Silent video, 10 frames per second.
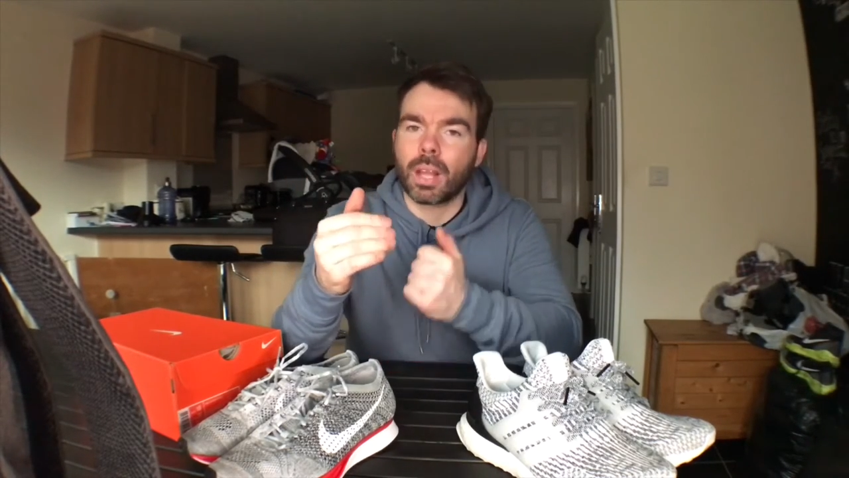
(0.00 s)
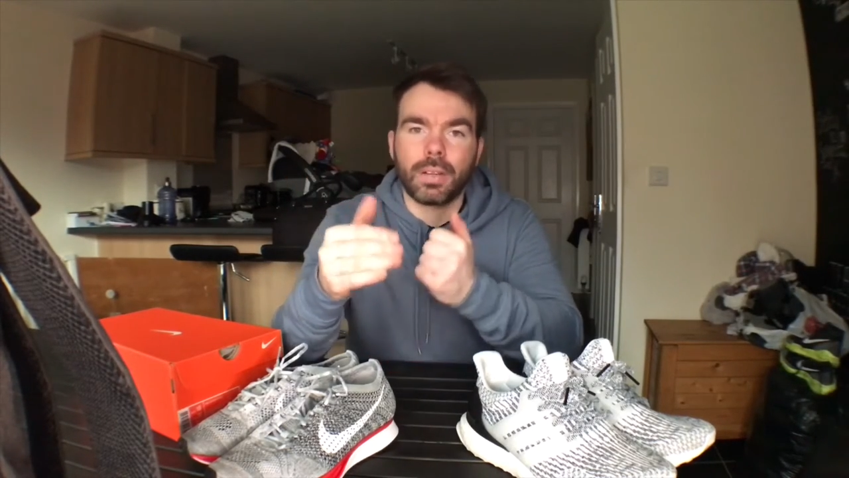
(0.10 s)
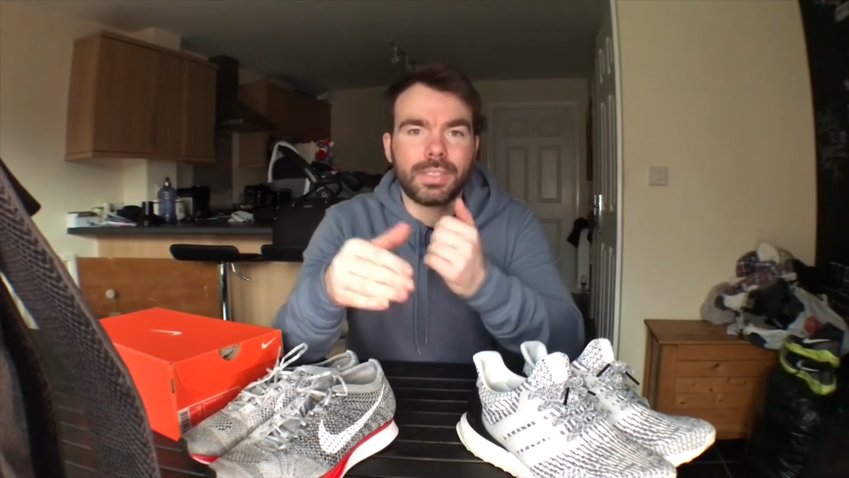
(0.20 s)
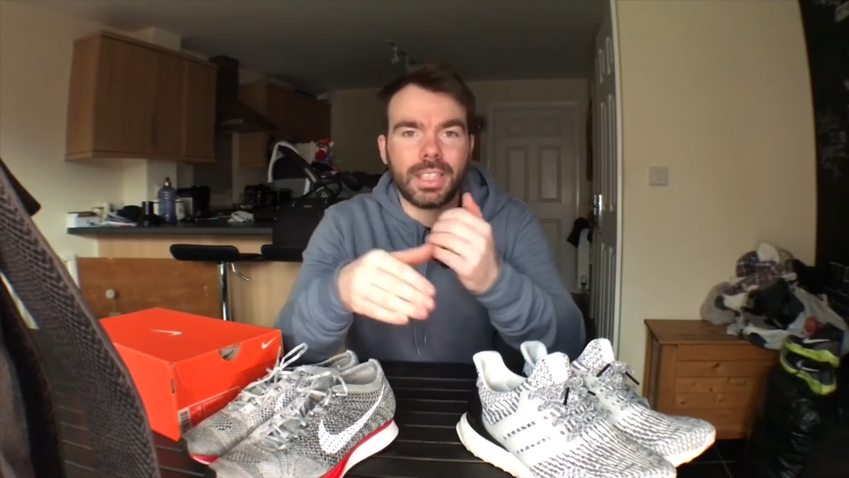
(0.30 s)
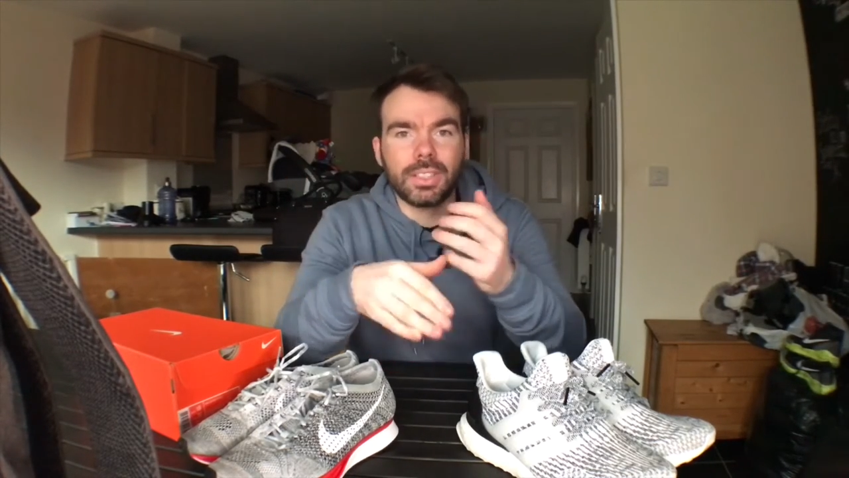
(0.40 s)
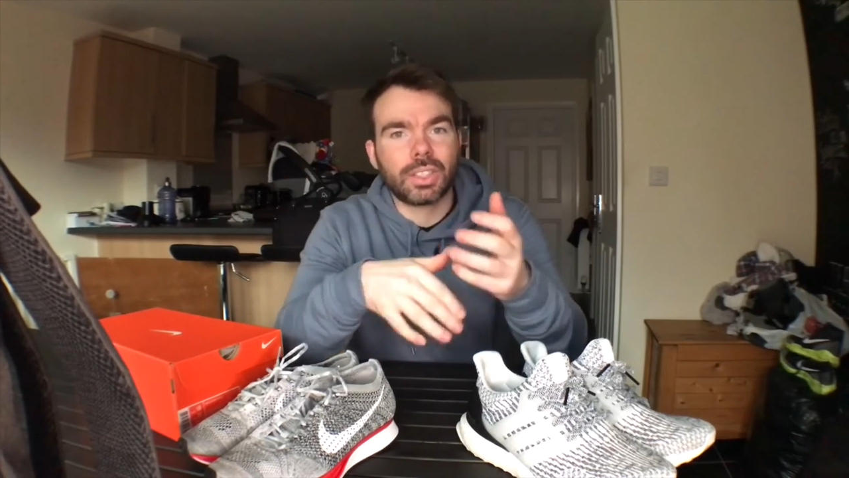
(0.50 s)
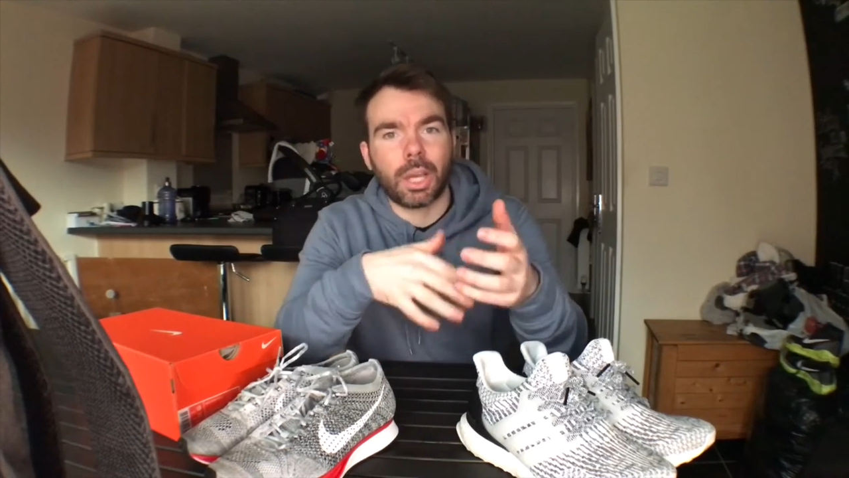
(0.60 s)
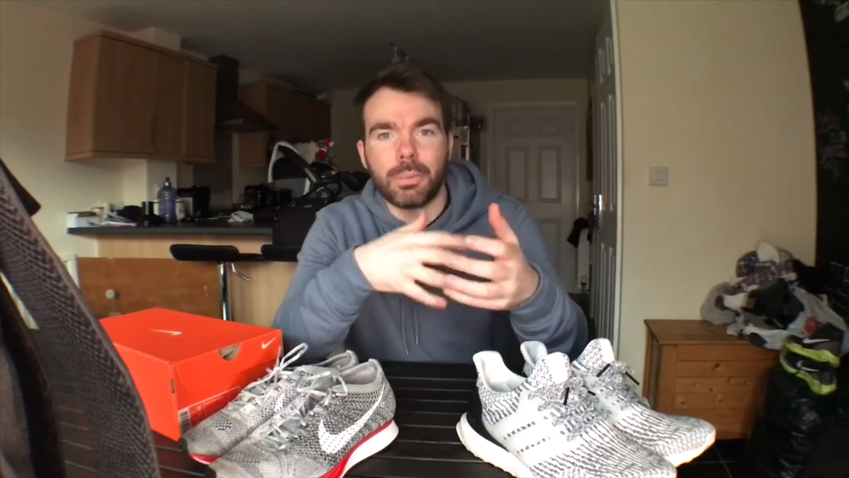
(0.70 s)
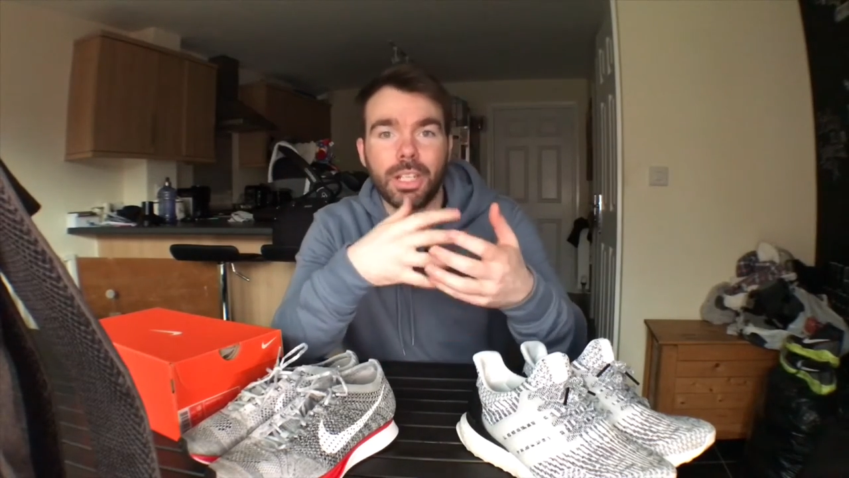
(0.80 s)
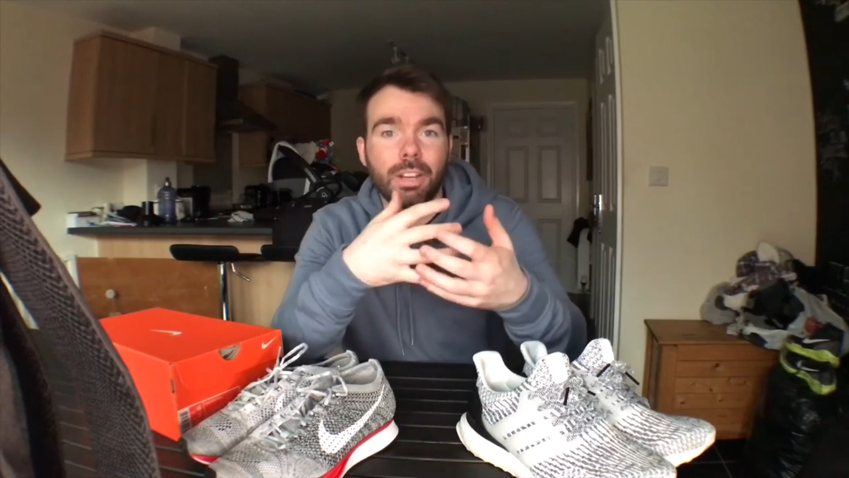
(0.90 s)
I've seen
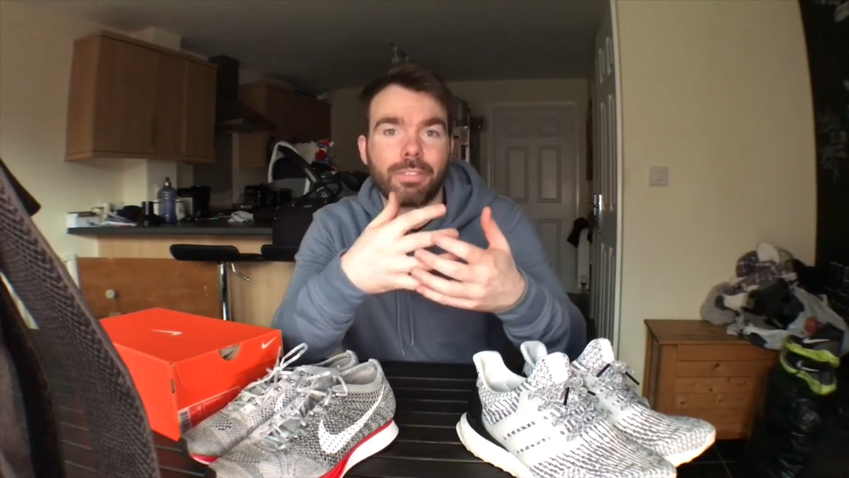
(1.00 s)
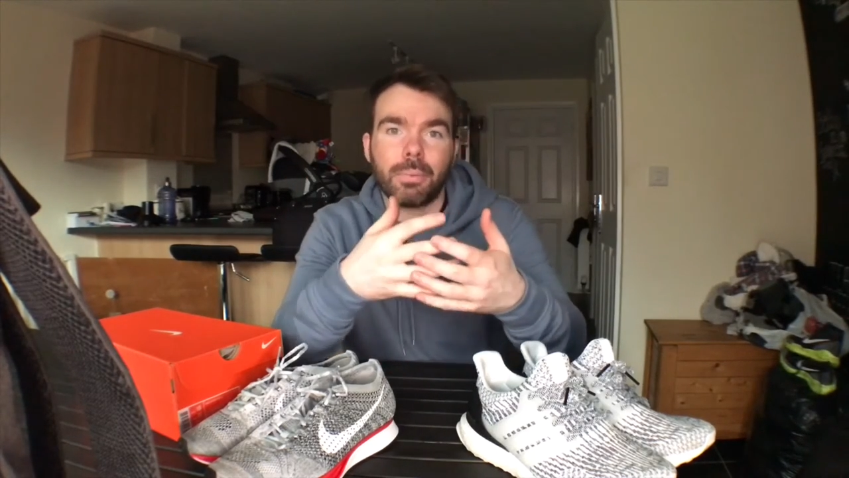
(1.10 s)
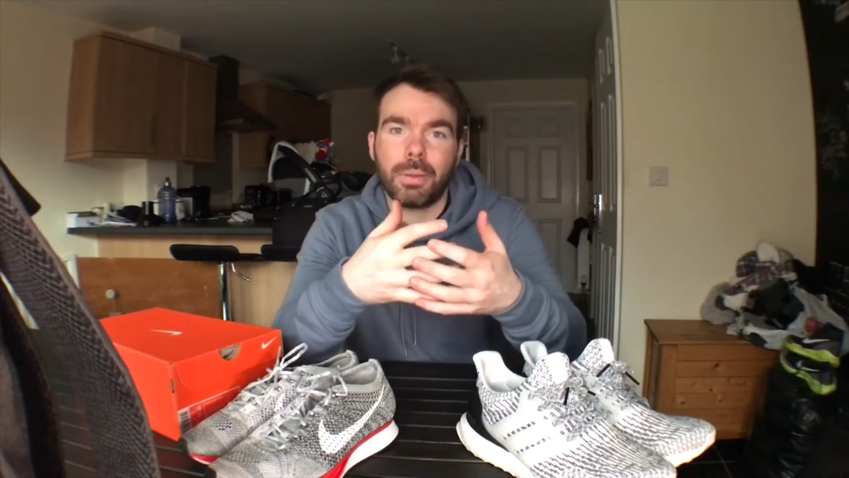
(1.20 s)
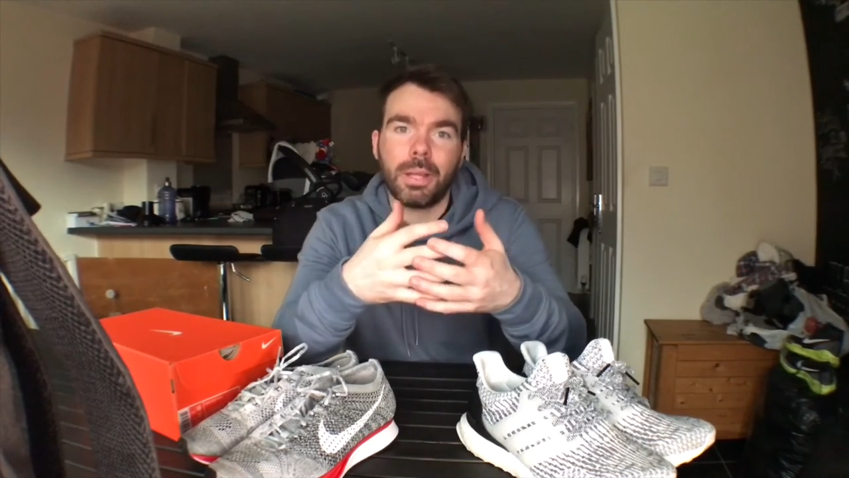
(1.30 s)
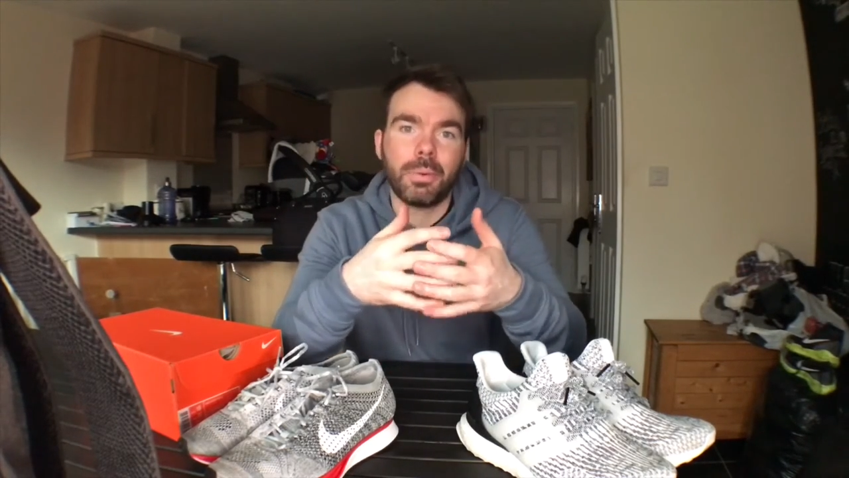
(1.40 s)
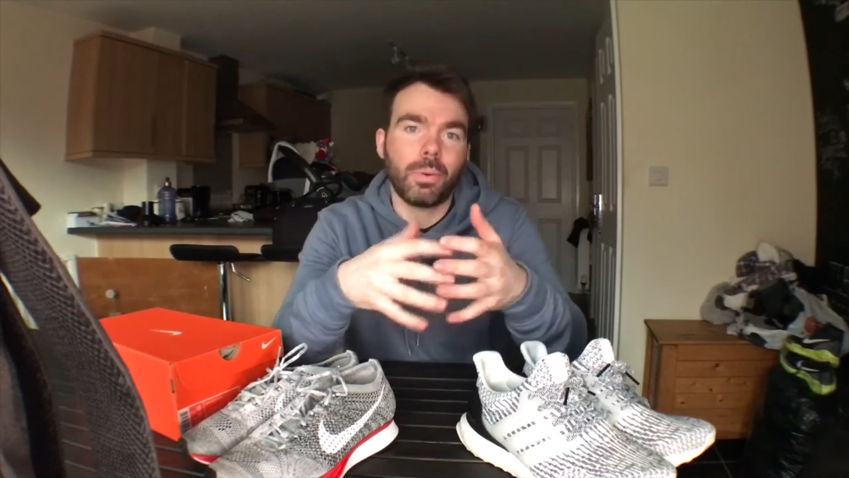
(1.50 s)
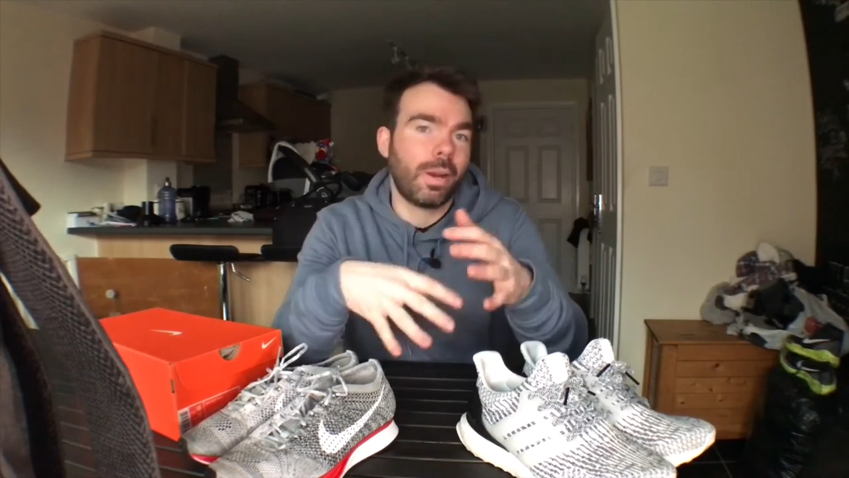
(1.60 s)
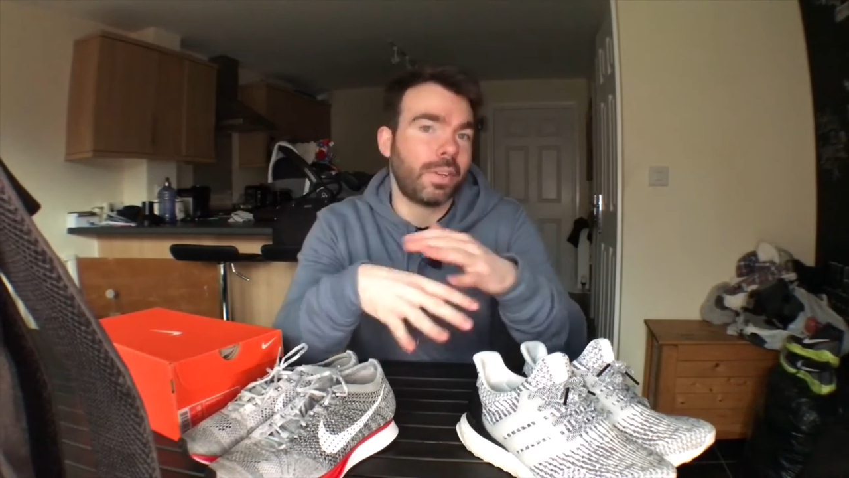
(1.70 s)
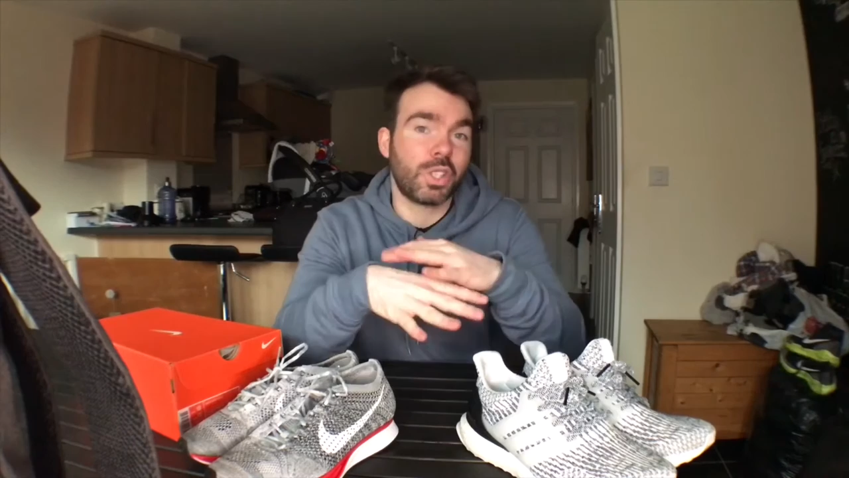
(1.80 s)
so many different people wearing